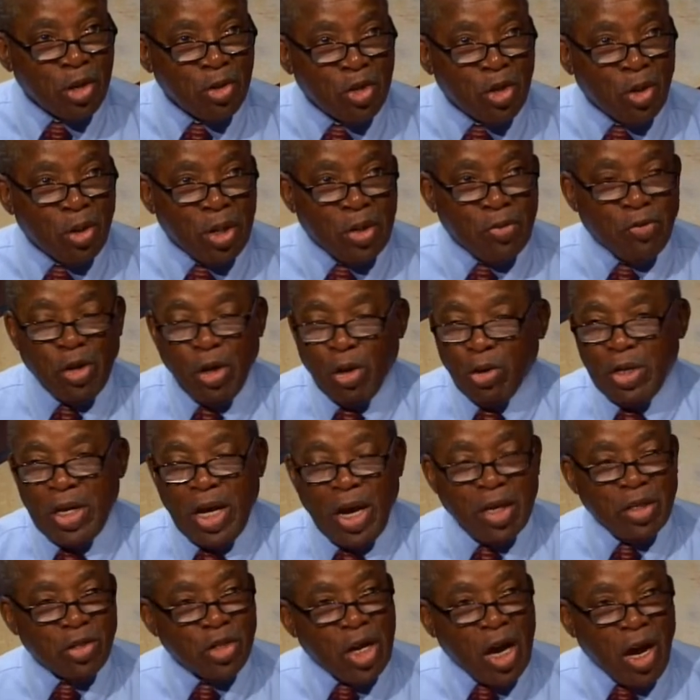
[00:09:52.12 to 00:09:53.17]
So if your
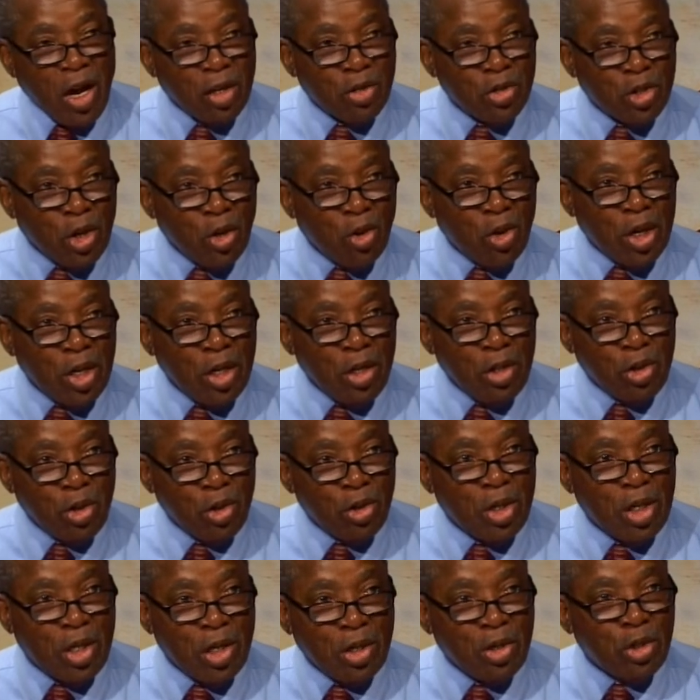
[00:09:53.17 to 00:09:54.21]
tax dollars going into
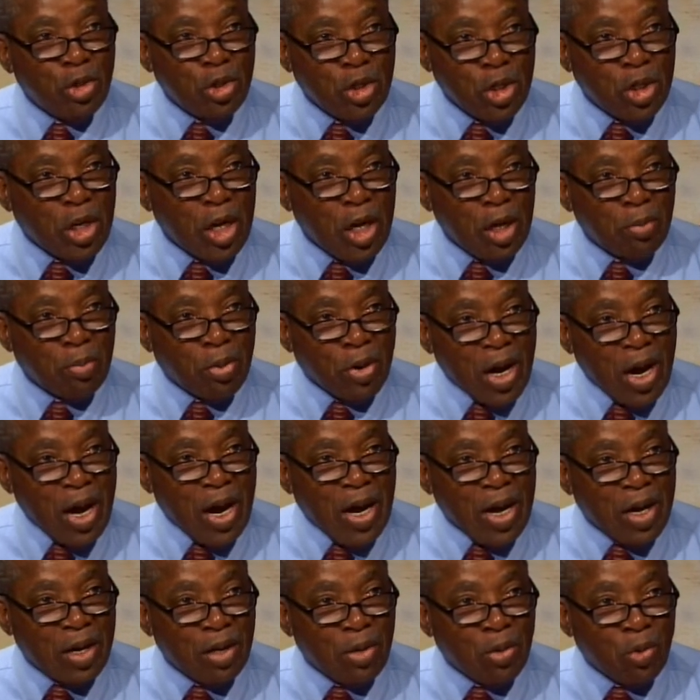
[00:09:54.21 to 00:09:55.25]
it, then you should take
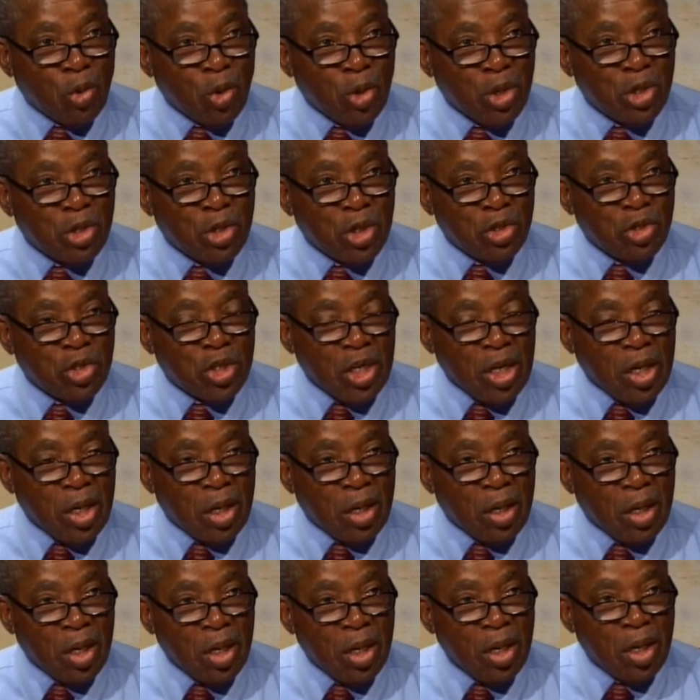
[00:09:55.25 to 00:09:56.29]
pride and wanting to see it
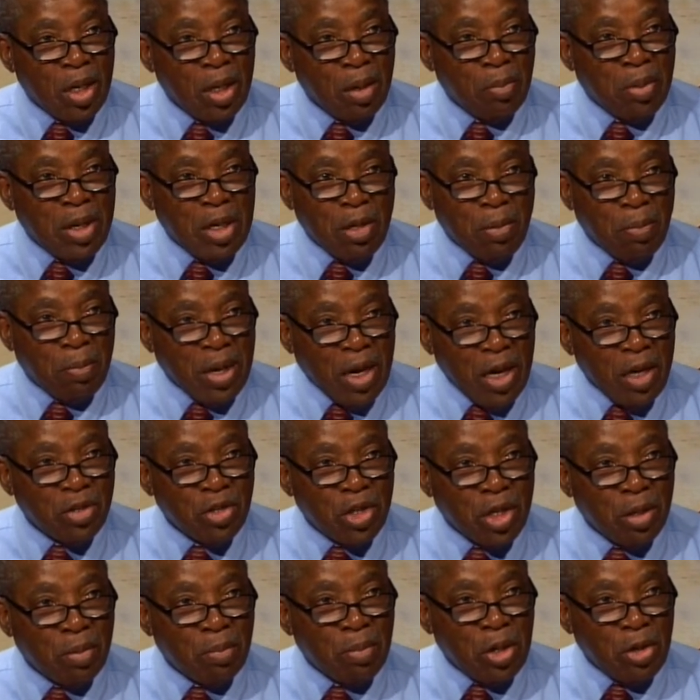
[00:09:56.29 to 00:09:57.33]
be the
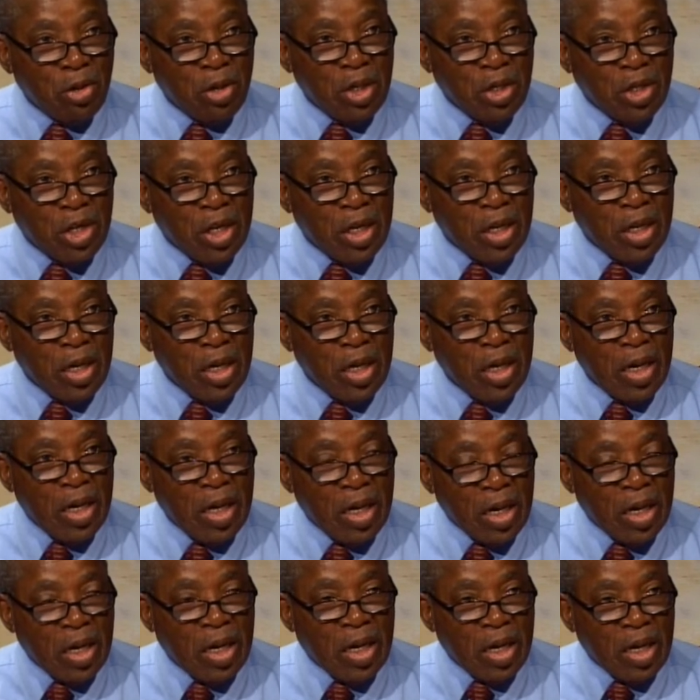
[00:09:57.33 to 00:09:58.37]
best community,
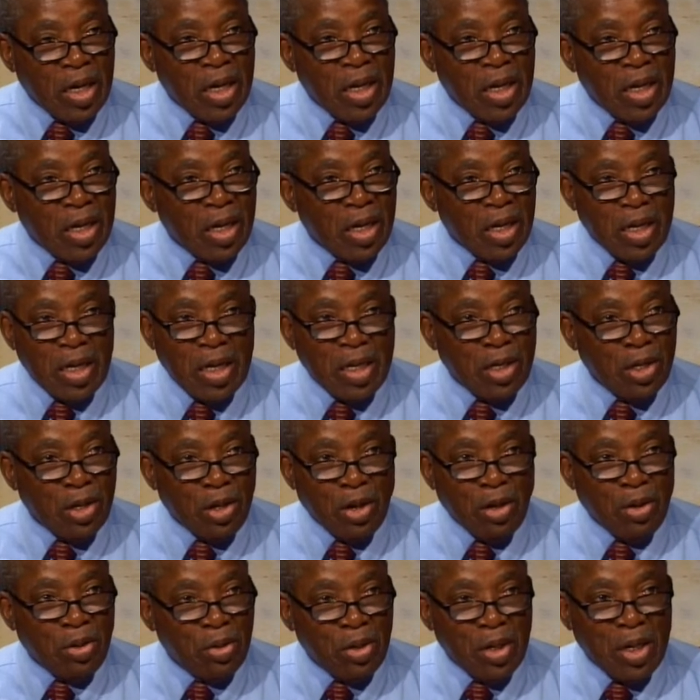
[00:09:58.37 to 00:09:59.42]

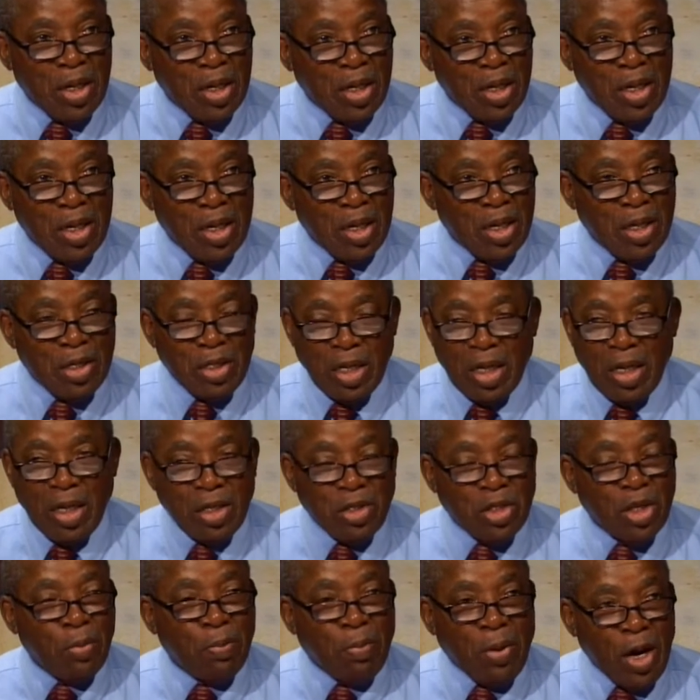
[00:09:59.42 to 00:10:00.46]

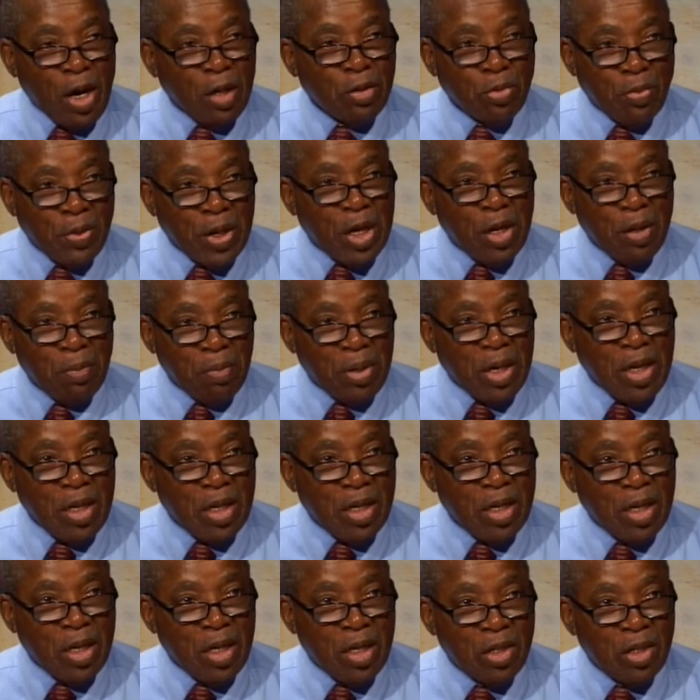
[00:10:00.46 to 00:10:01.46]
as it possibly can be.